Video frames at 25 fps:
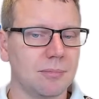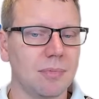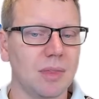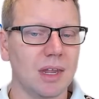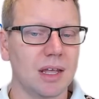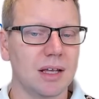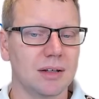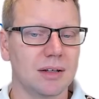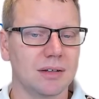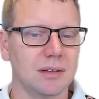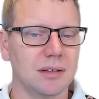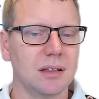
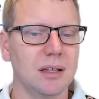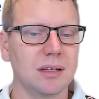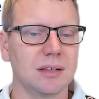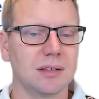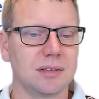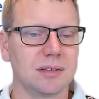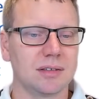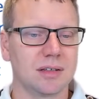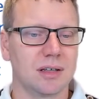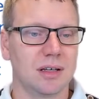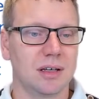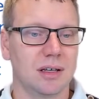
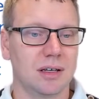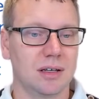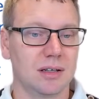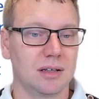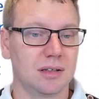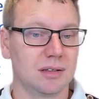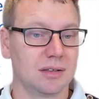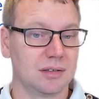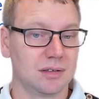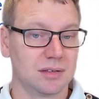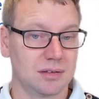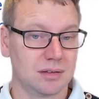This
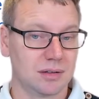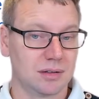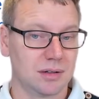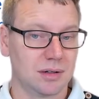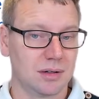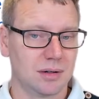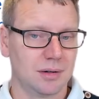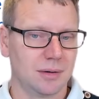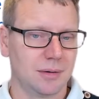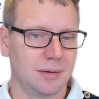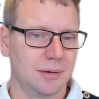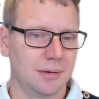is,
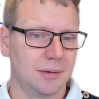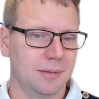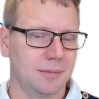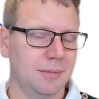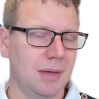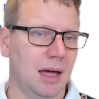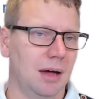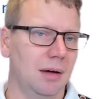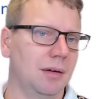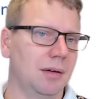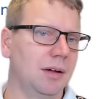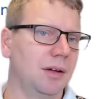
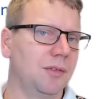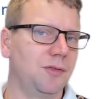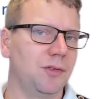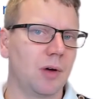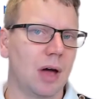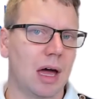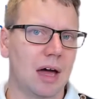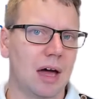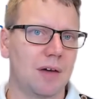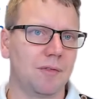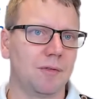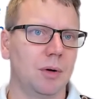if
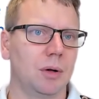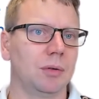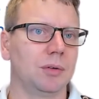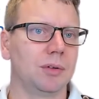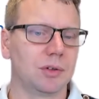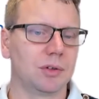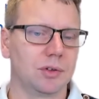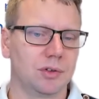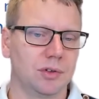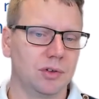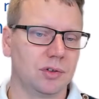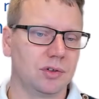you have
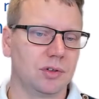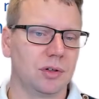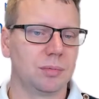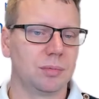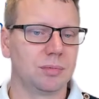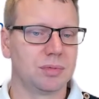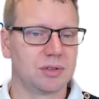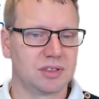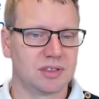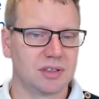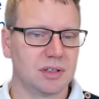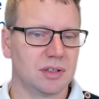older
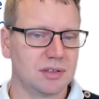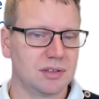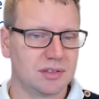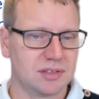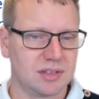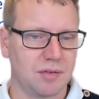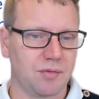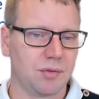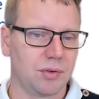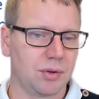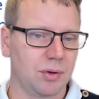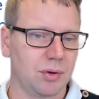systems,
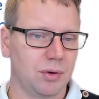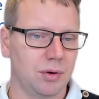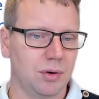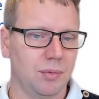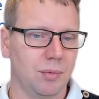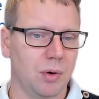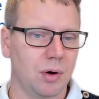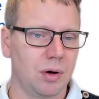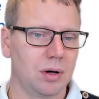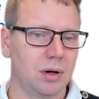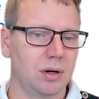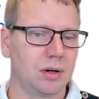
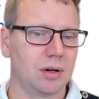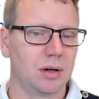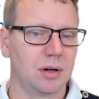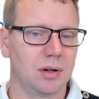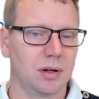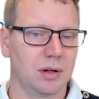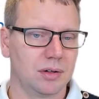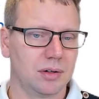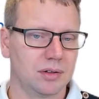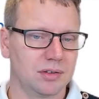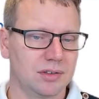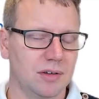7.31,
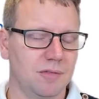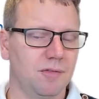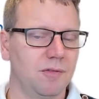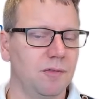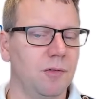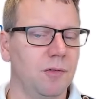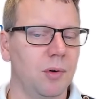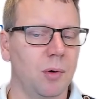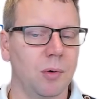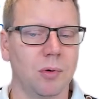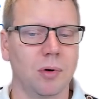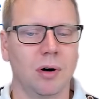
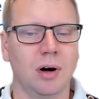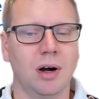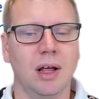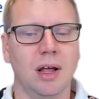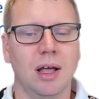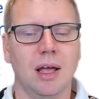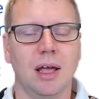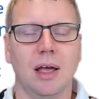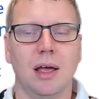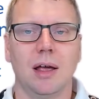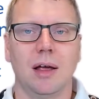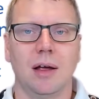7.4,
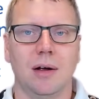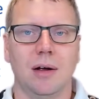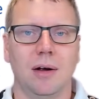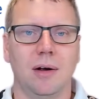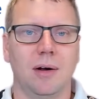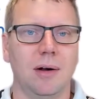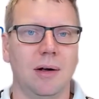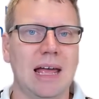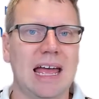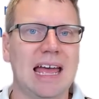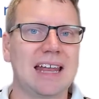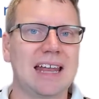
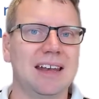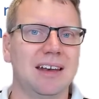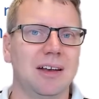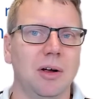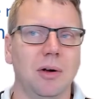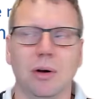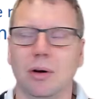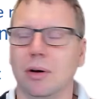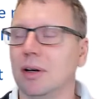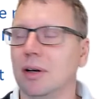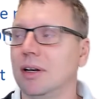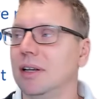and
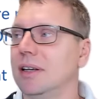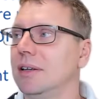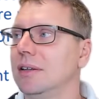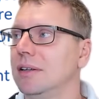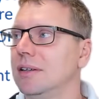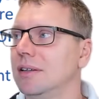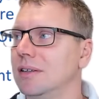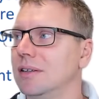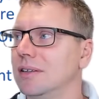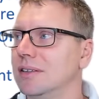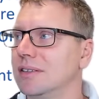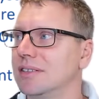
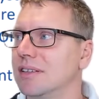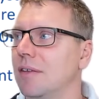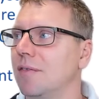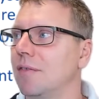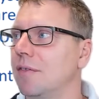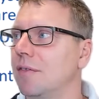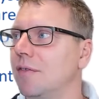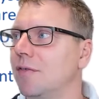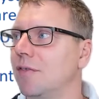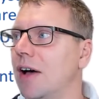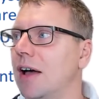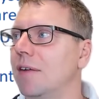early
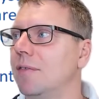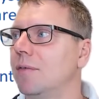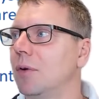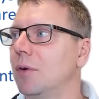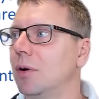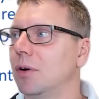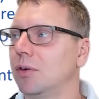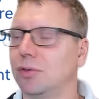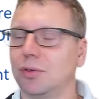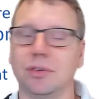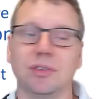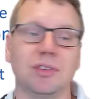7.5
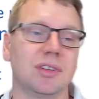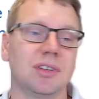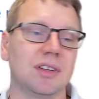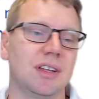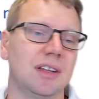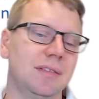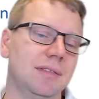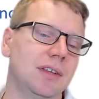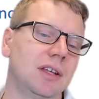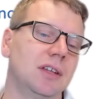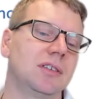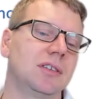versions,
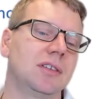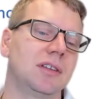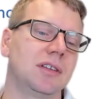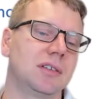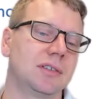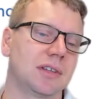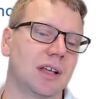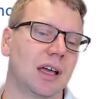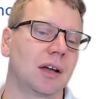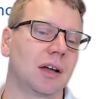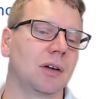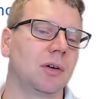this
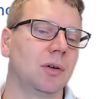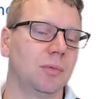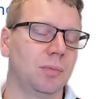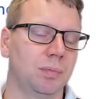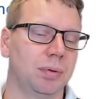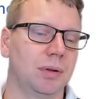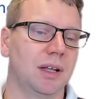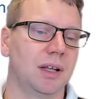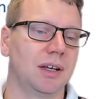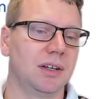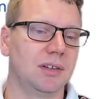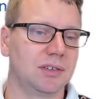is a good
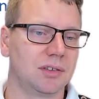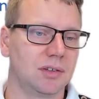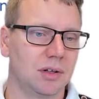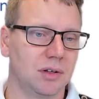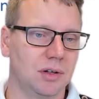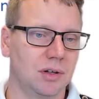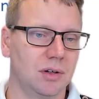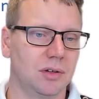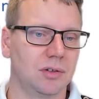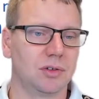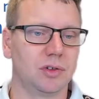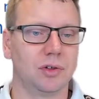place
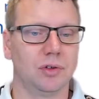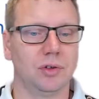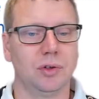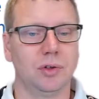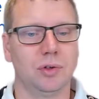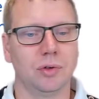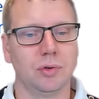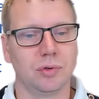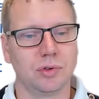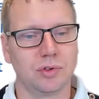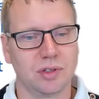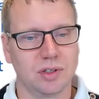to
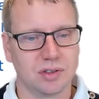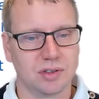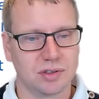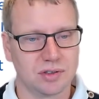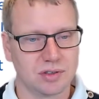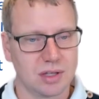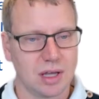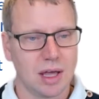use this,